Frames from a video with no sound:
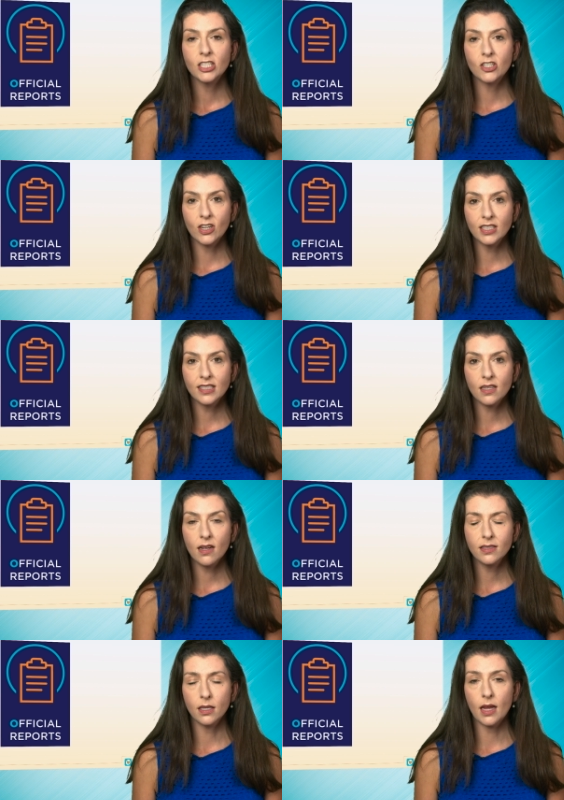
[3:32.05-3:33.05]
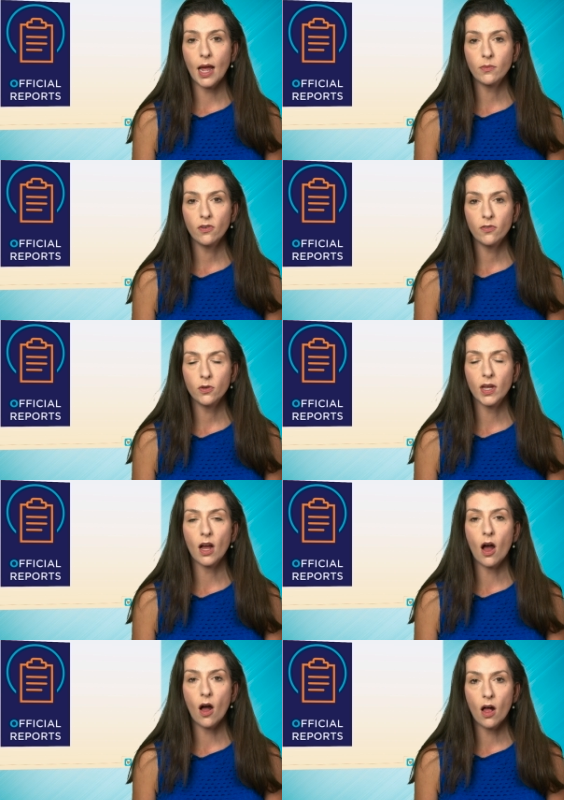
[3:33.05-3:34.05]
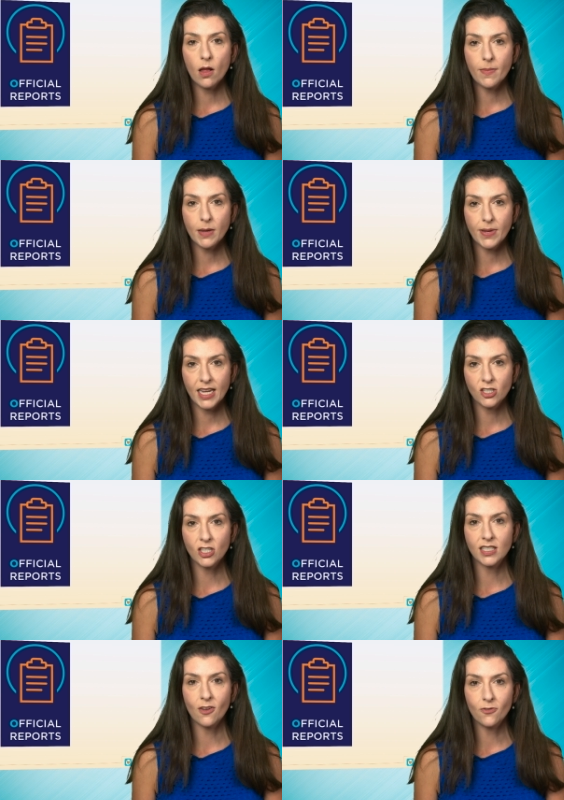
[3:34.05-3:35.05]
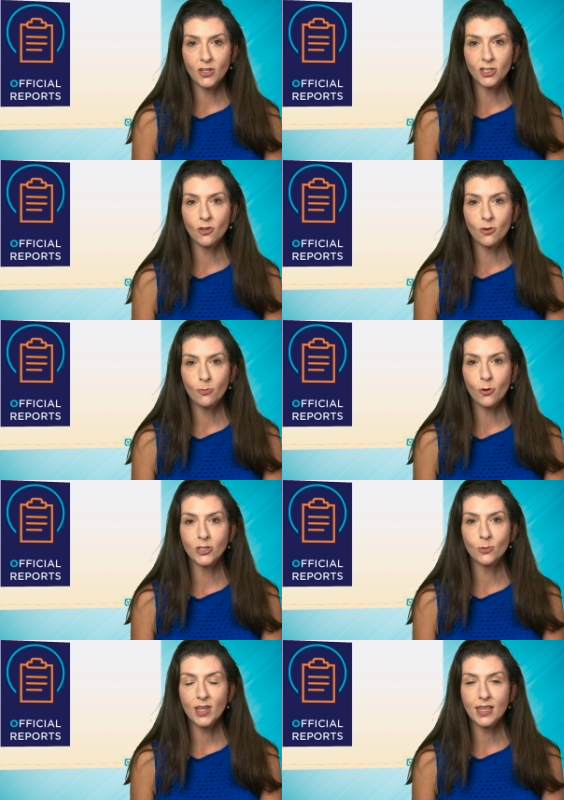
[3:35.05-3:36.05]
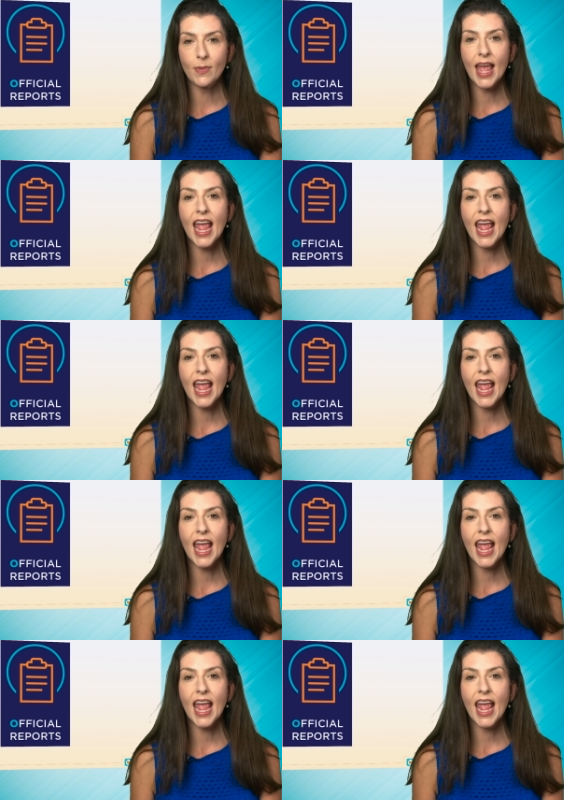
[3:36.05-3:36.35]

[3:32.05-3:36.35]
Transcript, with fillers: During this consult, I'm reviewing all my patients' official reports with them